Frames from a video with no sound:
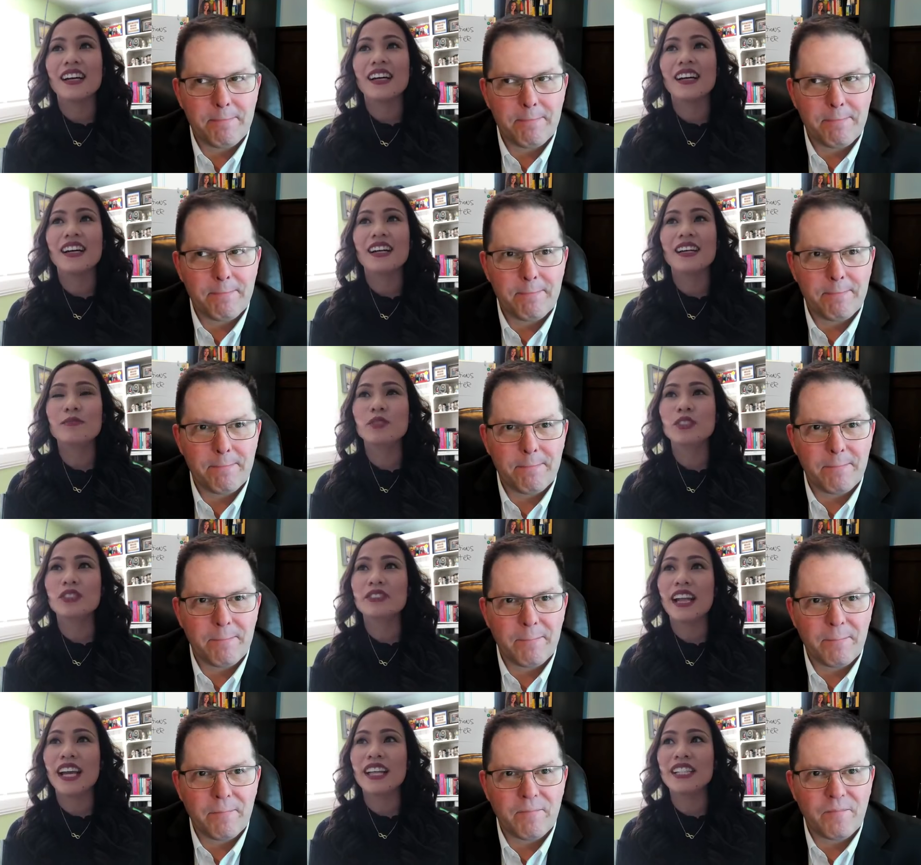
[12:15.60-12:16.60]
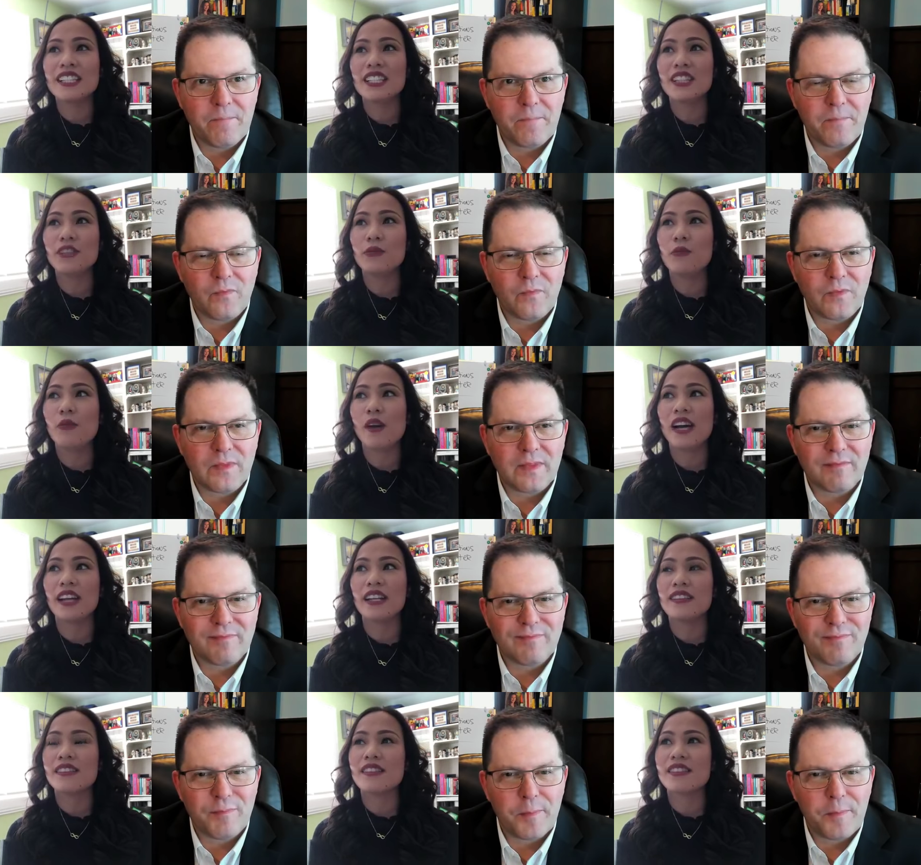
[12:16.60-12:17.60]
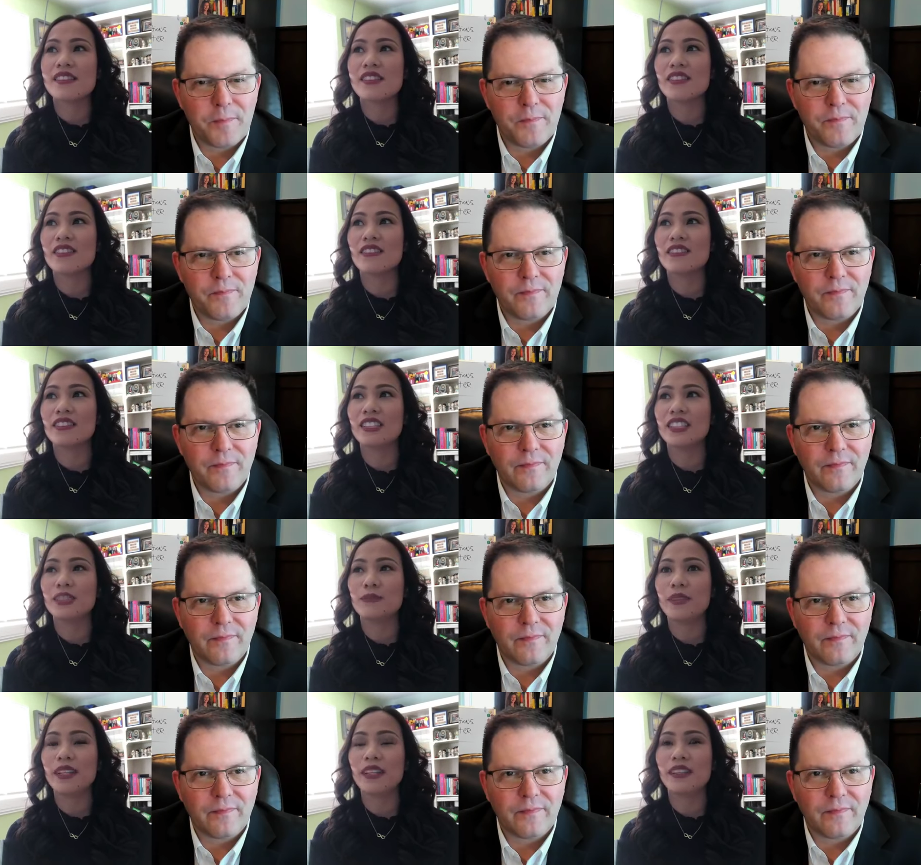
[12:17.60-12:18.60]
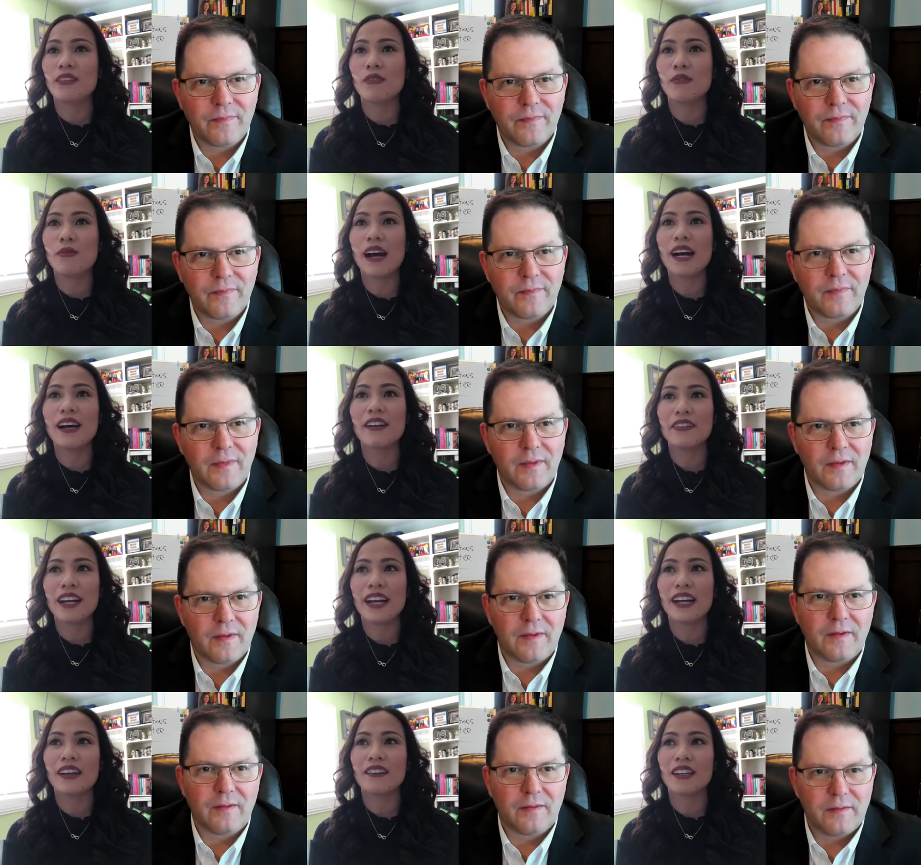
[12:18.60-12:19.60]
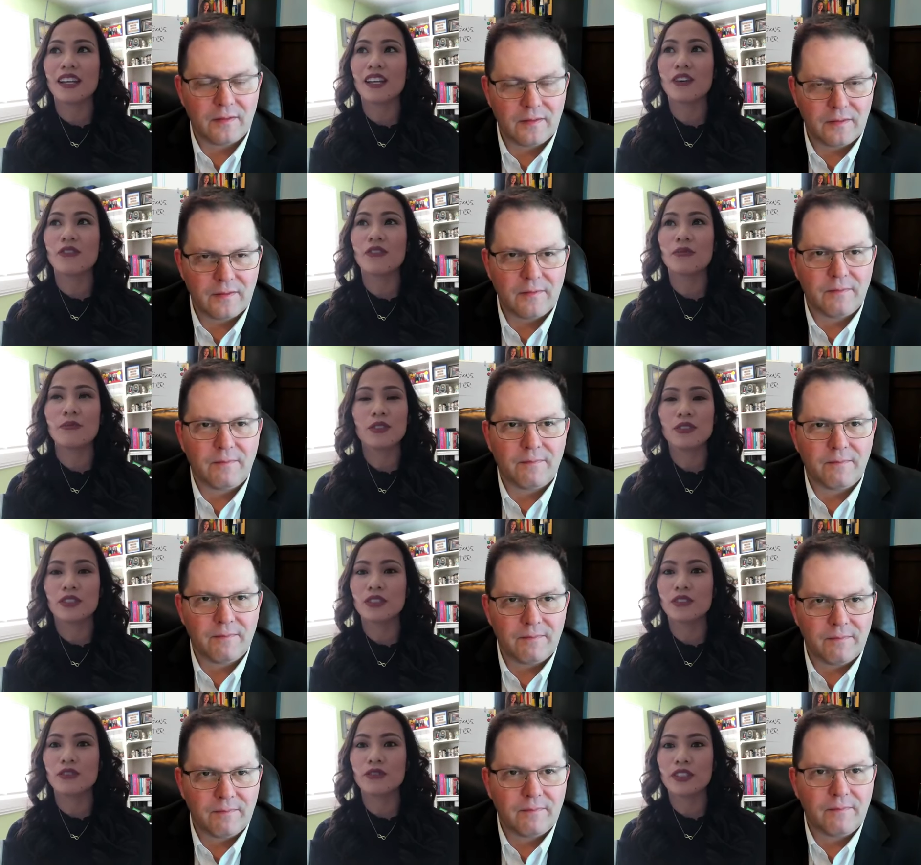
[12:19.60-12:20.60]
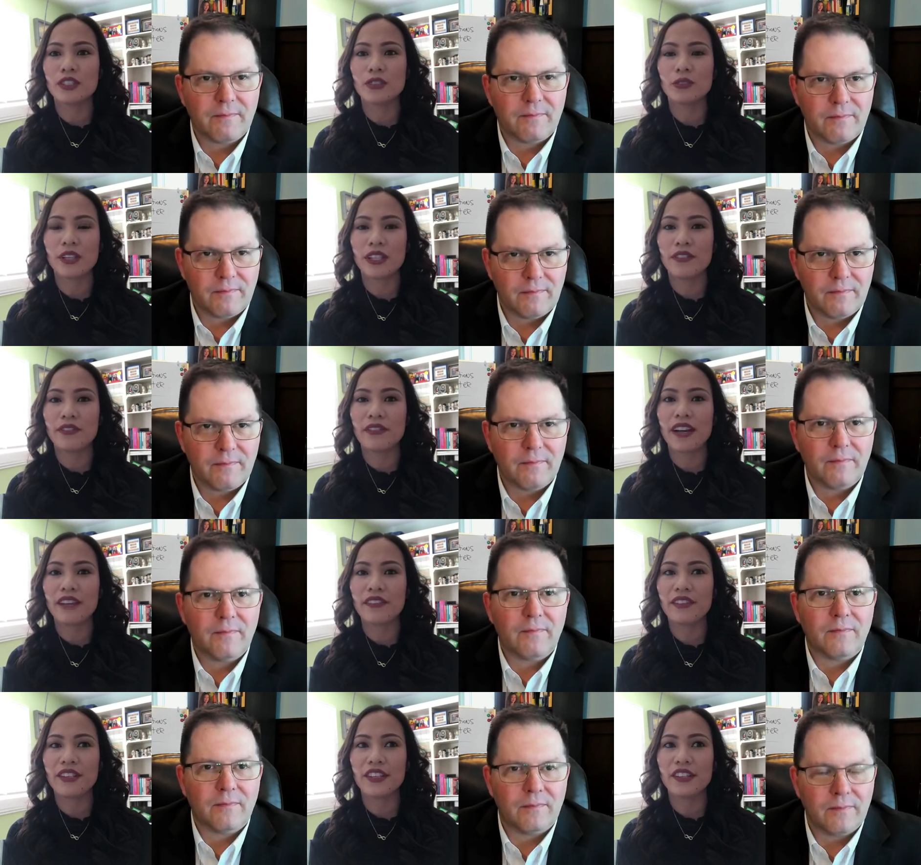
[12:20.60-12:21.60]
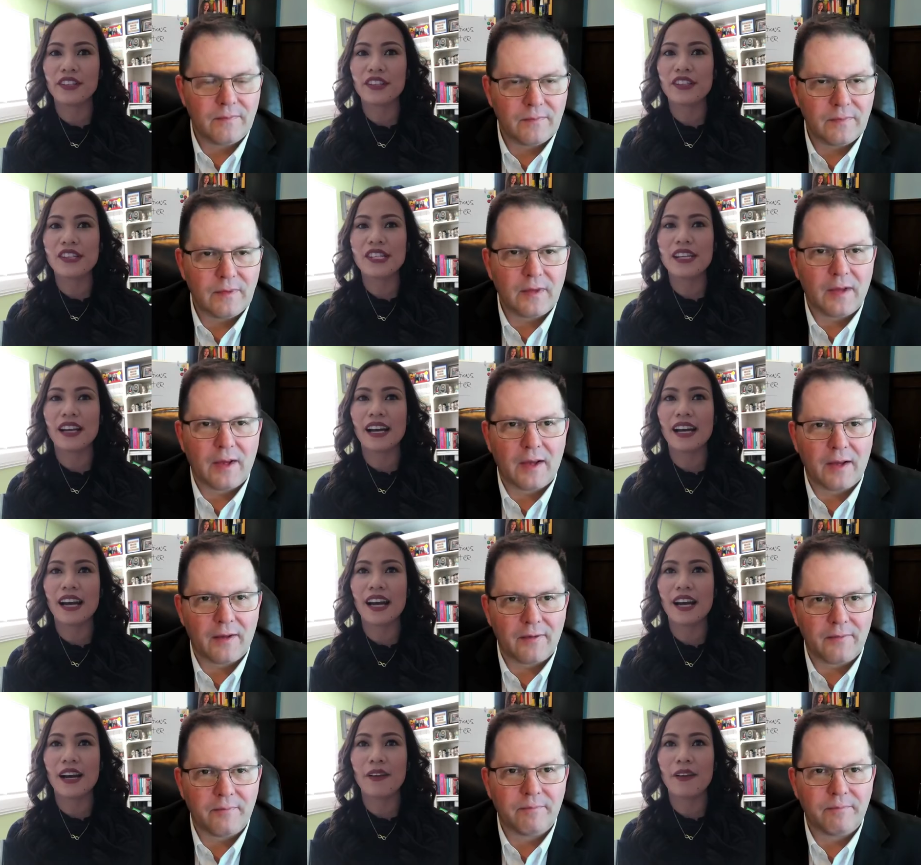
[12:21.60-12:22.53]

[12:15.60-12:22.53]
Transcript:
Speaker 1: Um, so 91. So it's been a while now, like almost over 25 years. Yeah.